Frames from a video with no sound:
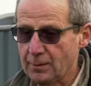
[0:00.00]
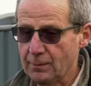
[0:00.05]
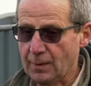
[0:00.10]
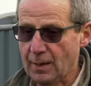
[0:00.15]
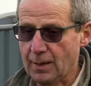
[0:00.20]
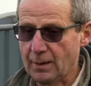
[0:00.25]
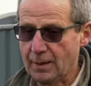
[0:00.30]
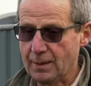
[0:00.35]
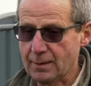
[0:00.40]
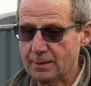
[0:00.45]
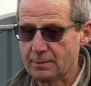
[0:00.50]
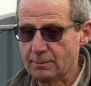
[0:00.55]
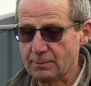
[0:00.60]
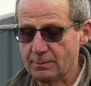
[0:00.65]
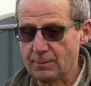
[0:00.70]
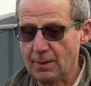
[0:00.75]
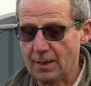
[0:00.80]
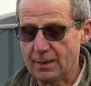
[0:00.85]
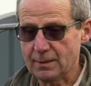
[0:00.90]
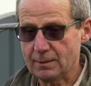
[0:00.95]

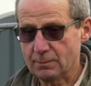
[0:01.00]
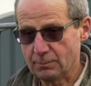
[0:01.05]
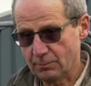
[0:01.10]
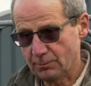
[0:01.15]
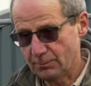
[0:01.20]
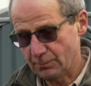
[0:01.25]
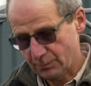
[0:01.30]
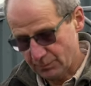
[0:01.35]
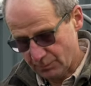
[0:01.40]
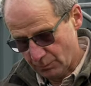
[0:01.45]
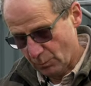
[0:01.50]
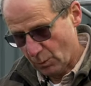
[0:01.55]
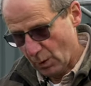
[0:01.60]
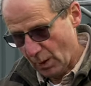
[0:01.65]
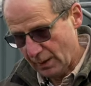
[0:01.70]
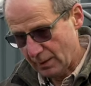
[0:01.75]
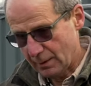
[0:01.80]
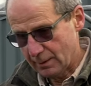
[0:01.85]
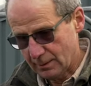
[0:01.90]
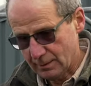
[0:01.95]
That's
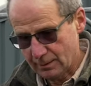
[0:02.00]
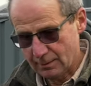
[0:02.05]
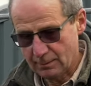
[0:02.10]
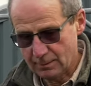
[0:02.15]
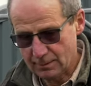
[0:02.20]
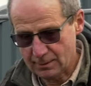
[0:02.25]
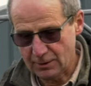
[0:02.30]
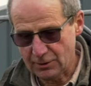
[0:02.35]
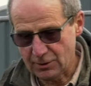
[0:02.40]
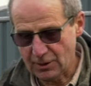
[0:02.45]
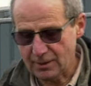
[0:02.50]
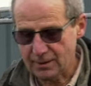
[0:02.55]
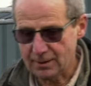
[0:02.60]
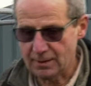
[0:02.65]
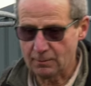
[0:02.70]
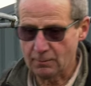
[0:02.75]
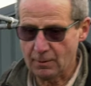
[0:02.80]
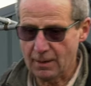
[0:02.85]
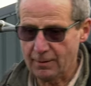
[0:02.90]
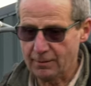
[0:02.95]
one
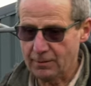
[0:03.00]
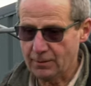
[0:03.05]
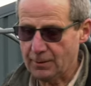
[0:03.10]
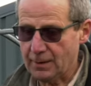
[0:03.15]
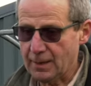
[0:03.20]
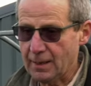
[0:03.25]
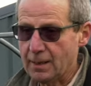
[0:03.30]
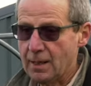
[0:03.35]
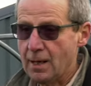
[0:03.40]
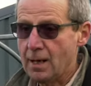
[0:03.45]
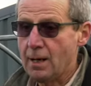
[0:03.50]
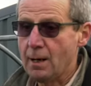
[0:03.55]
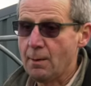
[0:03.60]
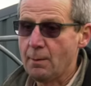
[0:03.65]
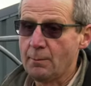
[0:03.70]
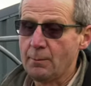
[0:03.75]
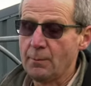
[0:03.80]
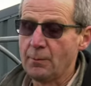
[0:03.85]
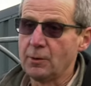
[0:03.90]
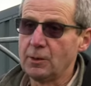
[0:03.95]
suggested way of doing
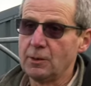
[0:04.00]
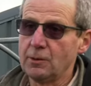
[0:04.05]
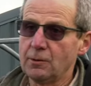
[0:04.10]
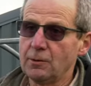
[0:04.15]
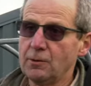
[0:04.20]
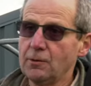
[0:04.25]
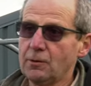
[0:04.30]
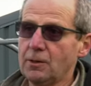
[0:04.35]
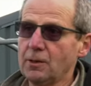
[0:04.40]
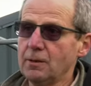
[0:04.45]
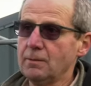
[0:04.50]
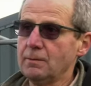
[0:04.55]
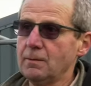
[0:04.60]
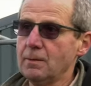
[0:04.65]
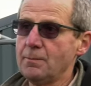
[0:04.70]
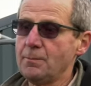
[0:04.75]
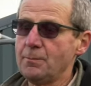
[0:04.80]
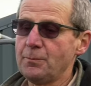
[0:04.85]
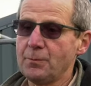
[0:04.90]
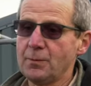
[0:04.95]
it. You can
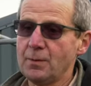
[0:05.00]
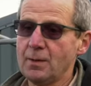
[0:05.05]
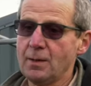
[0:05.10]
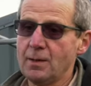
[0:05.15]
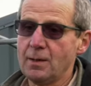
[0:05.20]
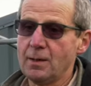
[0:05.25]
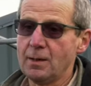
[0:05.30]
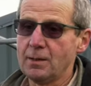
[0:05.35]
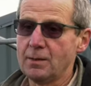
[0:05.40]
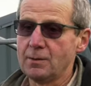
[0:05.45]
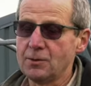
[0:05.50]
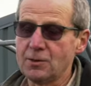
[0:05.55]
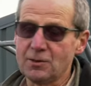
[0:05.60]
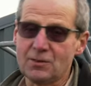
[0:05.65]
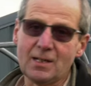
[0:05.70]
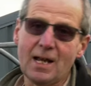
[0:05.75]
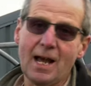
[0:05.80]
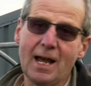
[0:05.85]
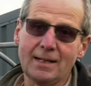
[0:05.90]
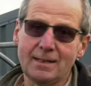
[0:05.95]

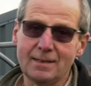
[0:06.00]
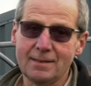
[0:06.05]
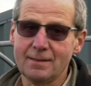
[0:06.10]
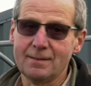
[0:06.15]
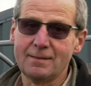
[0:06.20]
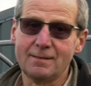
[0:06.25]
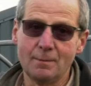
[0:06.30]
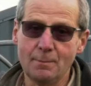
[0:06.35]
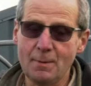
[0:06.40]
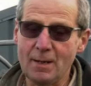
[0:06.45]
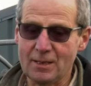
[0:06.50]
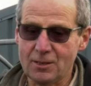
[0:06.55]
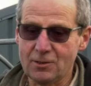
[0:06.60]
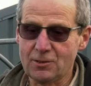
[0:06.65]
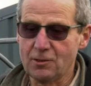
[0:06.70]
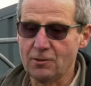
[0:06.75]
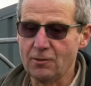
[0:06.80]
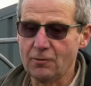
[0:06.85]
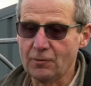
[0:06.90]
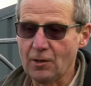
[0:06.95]
just add the
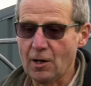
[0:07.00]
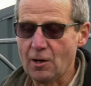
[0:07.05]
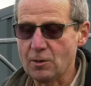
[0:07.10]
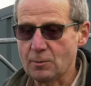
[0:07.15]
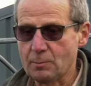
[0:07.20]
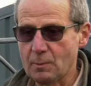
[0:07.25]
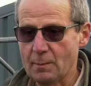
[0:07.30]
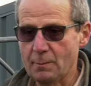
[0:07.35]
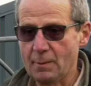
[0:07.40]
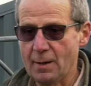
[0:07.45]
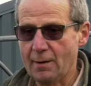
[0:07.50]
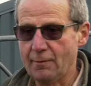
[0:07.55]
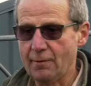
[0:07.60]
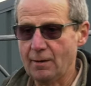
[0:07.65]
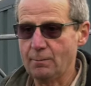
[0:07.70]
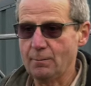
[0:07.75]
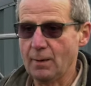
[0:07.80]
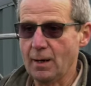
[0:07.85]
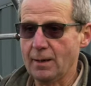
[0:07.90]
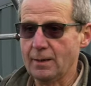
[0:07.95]
mixture of those, but bear
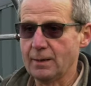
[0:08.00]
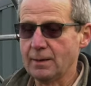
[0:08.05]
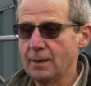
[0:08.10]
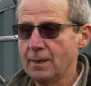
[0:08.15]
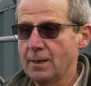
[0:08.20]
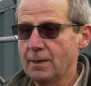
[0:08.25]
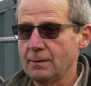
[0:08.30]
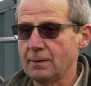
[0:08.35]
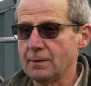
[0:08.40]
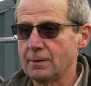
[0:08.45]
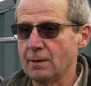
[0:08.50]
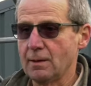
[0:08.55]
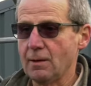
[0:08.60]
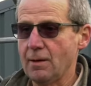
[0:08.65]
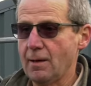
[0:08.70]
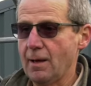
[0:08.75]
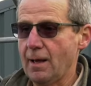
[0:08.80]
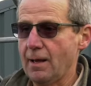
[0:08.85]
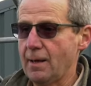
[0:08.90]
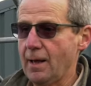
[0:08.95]
in mind that
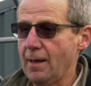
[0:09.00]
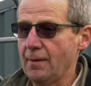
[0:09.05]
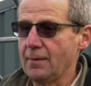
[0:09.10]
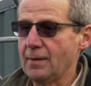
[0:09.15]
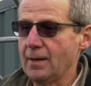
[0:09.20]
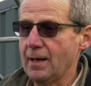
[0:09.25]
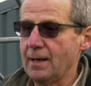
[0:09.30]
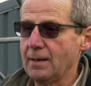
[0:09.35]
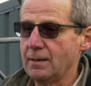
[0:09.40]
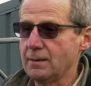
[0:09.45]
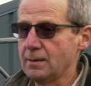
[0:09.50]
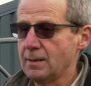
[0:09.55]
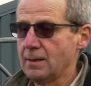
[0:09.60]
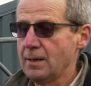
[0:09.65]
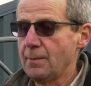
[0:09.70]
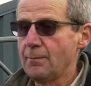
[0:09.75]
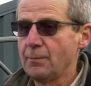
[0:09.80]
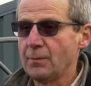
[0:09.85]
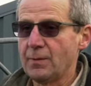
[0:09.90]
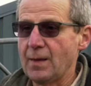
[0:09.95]
at the end,
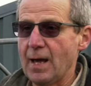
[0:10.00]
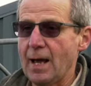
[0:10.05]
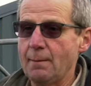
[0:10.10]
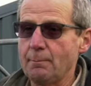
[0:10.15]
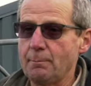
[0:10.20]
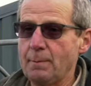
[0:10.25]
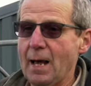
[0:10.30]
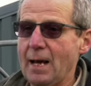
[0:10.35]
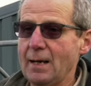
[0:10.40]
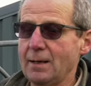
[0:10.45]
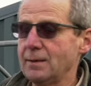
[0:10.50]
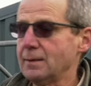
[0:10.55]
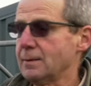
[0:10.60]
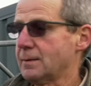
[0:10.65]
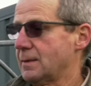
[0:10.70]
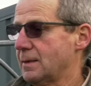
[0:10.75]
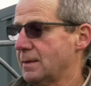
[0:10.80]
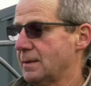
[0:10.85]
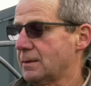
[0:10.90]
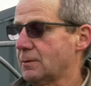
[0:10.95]
that
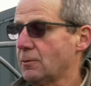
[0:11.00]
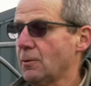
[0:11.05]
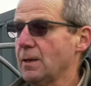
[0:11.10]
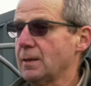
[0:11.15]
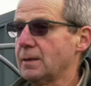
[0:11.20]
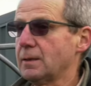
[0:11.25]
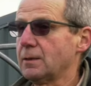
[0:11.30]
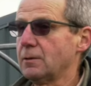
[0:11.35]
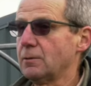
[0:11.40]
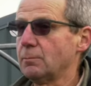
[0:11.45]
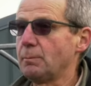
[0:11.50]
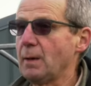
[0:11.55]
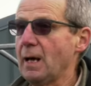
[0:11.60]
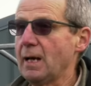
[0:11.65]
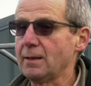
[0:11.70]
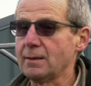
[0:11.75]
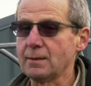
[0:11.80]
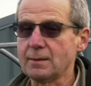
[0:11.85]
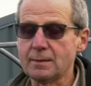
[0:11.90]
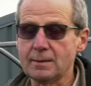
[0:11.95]
balance is quite a good
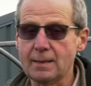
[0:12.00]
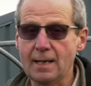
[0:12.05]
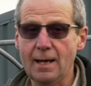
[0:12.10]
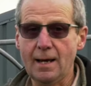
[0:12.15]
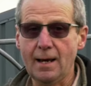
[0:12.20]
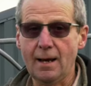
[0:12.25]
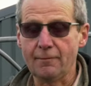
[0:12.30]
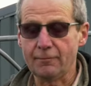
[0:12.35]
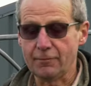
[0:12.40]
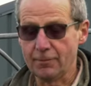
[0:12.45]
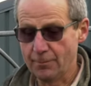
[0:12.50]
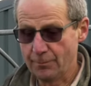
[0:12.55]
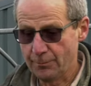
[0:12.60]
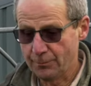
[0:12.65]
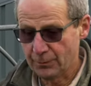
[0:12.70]
balance to have.